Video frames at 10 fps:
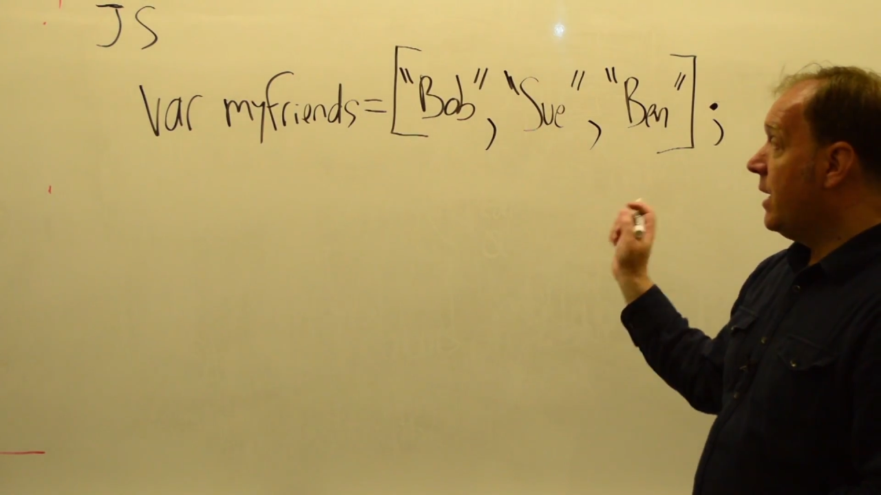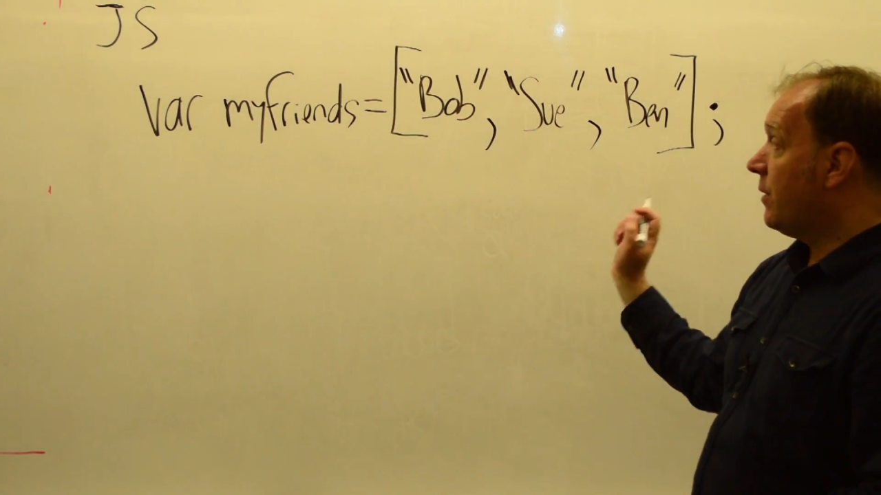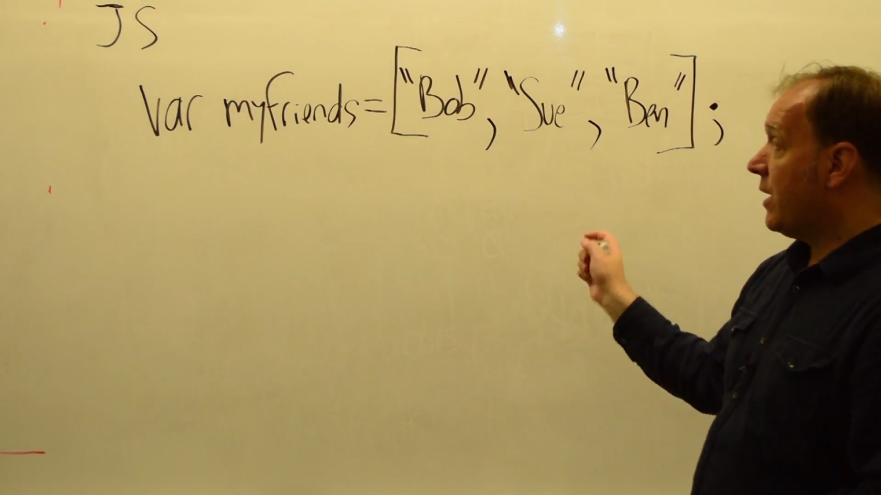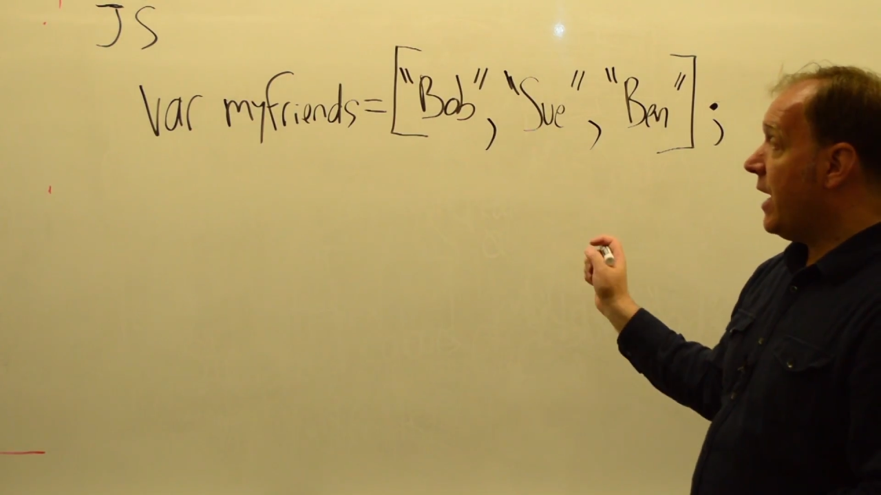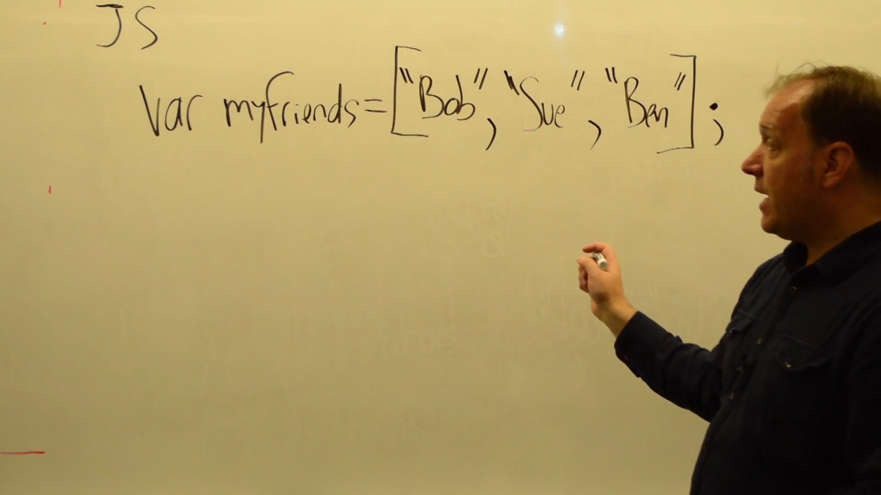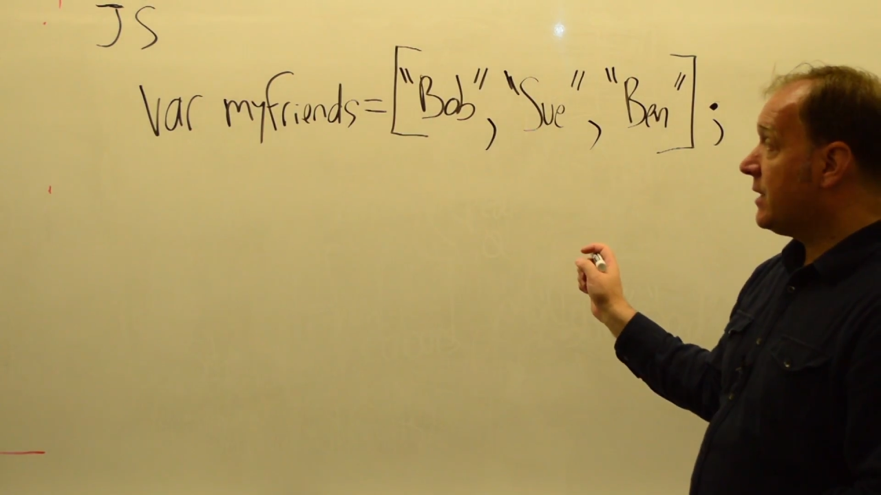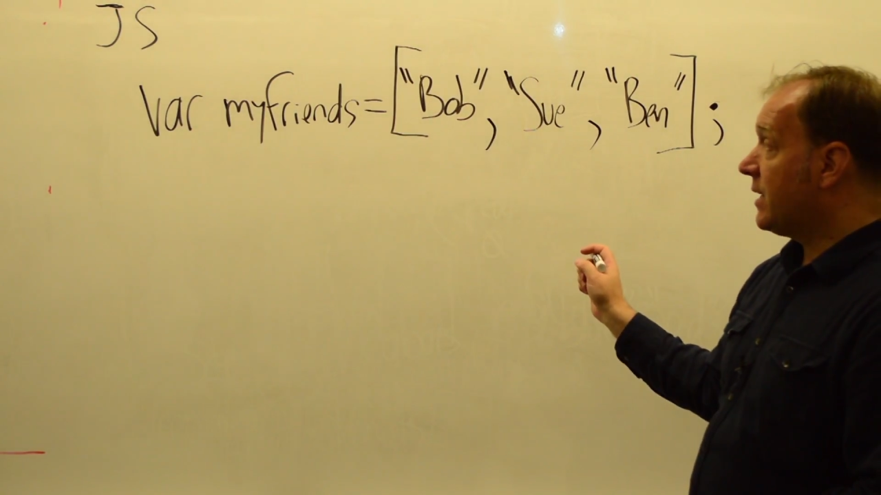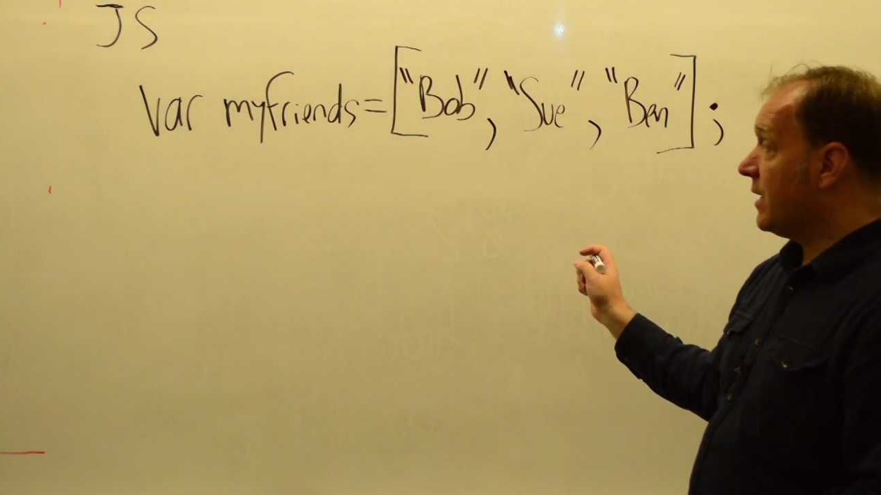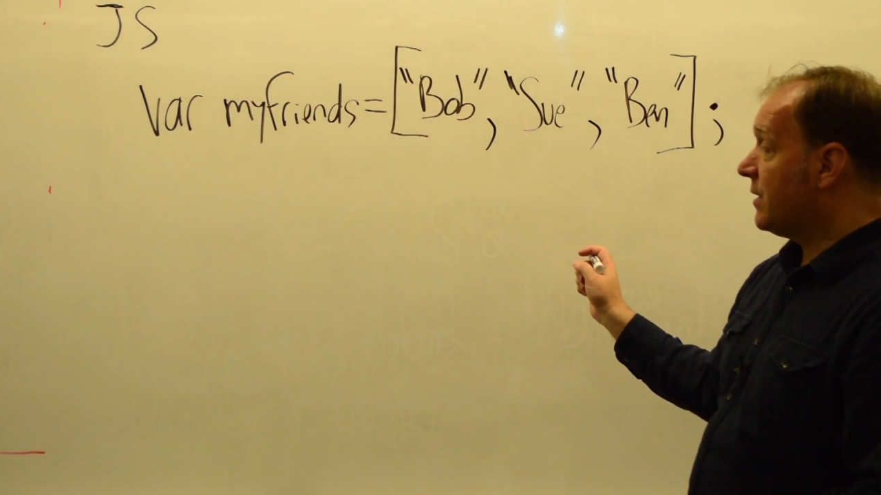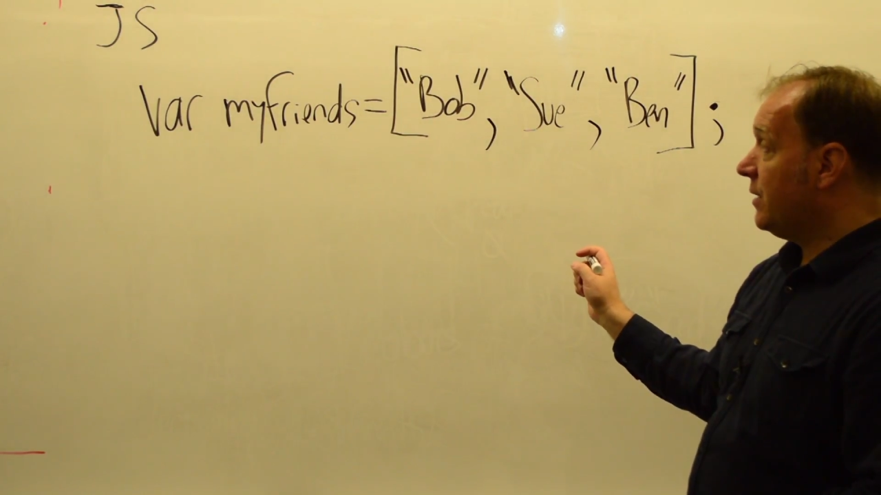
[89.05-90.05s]
Now to
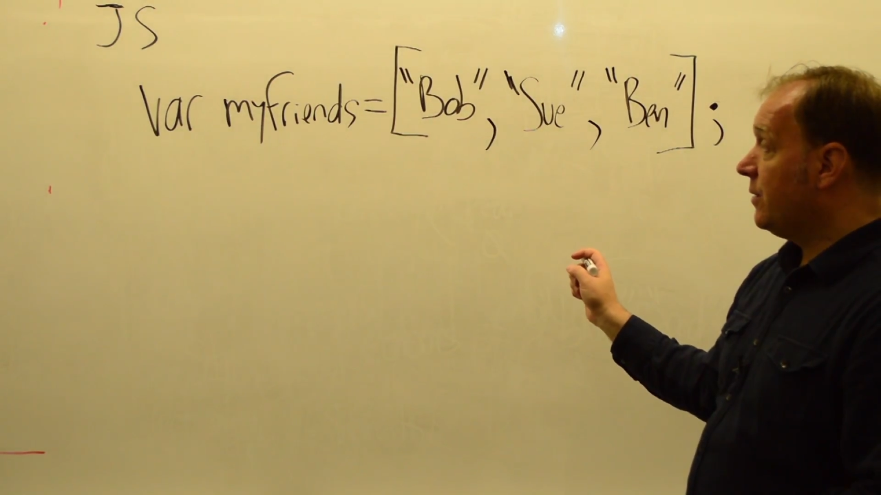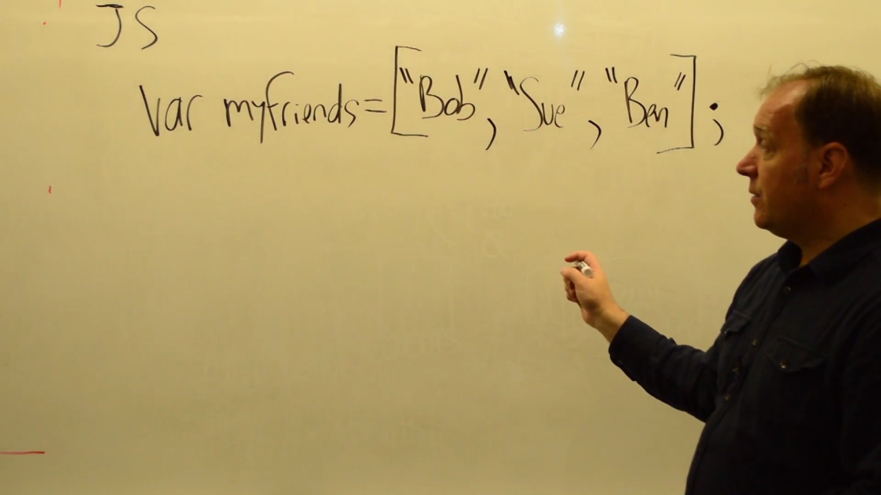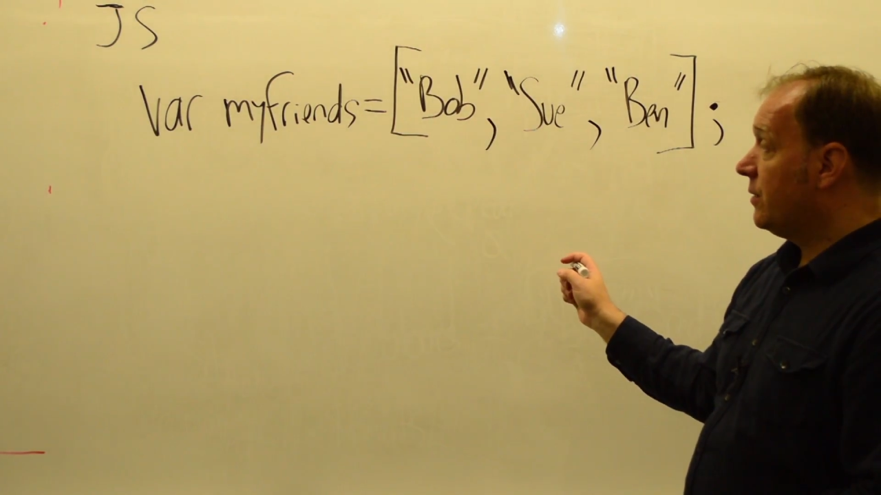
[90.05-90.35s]
access it,